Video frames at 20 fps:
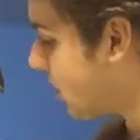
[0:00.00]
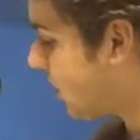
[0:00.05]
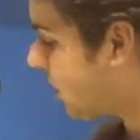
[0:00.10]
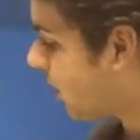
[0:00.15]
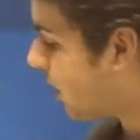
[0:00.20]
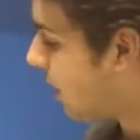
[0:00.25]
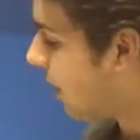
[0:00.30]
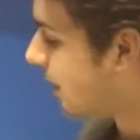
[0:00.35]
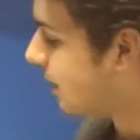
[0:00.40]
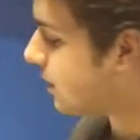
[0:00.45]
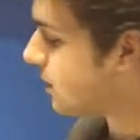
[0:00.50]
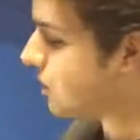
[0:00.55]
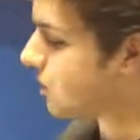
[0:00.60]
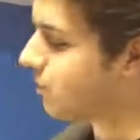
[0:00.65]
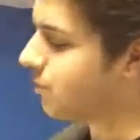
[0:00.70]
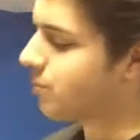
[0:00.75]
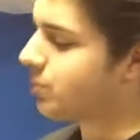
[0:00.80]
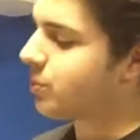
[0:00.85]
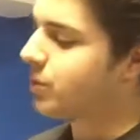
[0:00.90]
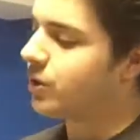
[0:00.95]
I got
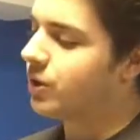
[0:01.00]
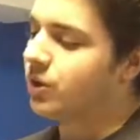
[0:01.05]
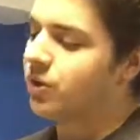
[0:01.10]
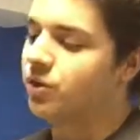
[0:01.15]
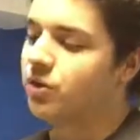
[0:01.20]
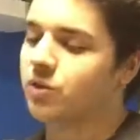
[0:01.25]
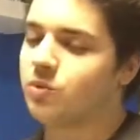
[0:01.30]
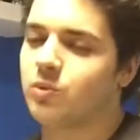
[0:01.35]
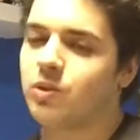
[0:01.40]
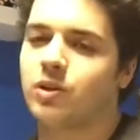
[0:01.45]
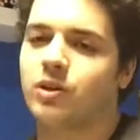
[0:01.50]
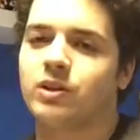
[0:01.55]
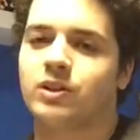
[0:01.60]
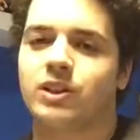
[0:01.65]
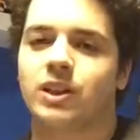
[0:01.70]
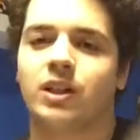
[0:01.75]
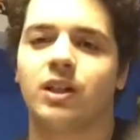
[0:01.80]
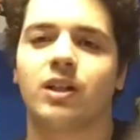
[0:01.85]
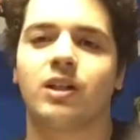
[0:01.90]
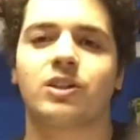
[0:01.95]
some pretty good
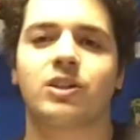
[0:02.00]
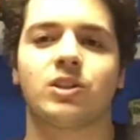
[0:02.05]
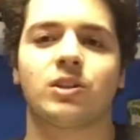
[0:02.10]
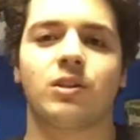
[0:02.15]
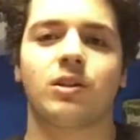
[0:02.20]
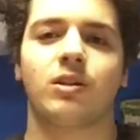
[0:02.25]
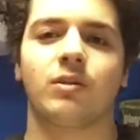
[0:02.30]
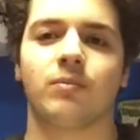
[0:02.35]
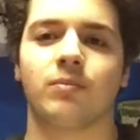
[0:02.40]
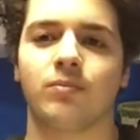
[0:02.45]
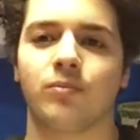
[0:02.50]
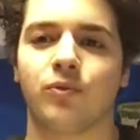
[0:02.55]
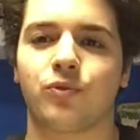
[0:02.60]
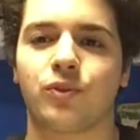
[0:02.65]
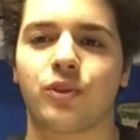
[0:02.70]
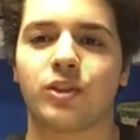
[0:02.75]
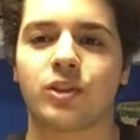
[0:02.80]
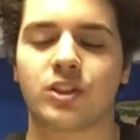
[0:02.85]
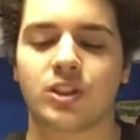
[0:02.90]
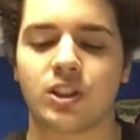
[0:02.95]
ones. I got some
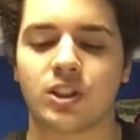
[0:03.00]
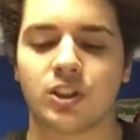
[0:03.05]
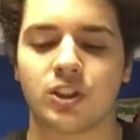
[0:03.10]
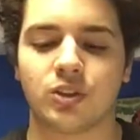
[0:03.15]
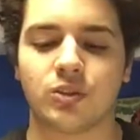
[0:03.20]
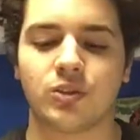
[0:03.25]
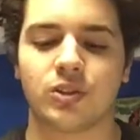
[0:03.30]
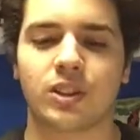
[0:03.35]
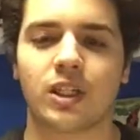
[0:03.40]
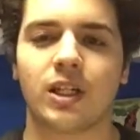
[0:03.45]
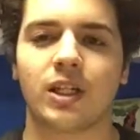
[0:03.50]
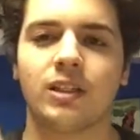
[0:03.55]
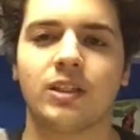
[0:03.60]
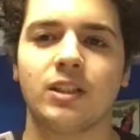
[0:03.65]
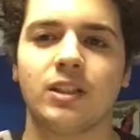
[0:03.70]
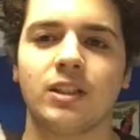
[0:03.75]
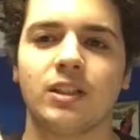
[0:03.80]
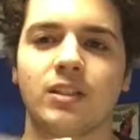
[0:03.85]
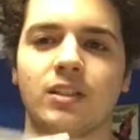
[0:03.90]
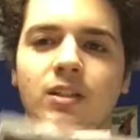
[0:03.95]
first issues that I
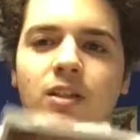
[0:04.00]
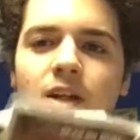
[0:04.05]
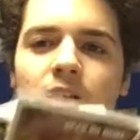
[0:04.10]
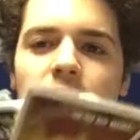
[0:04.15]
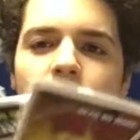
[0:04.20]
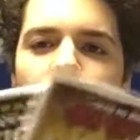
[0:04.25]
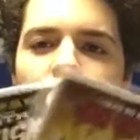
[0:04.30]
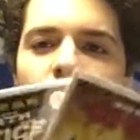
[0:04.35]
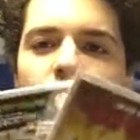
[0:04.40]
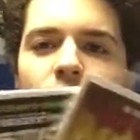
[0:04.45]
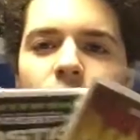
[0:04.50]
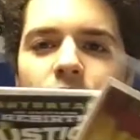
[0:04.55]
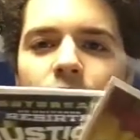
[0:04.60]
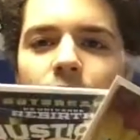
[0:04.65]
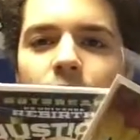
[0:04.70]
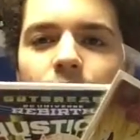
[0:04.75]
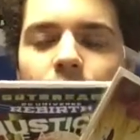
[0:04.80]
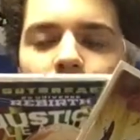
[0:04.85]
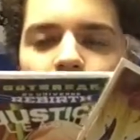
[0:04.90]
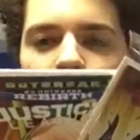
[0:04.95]
needed. So
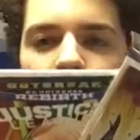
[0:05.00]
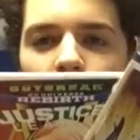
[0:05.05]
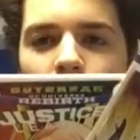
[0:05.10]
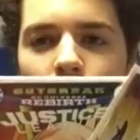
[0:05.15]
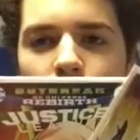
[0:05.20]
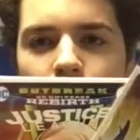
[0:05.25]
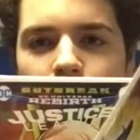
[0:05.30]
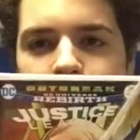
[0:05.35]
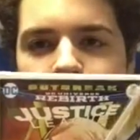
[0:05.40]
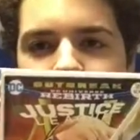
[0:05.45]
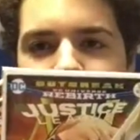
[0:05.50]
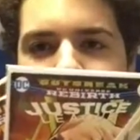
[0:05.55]
here we go.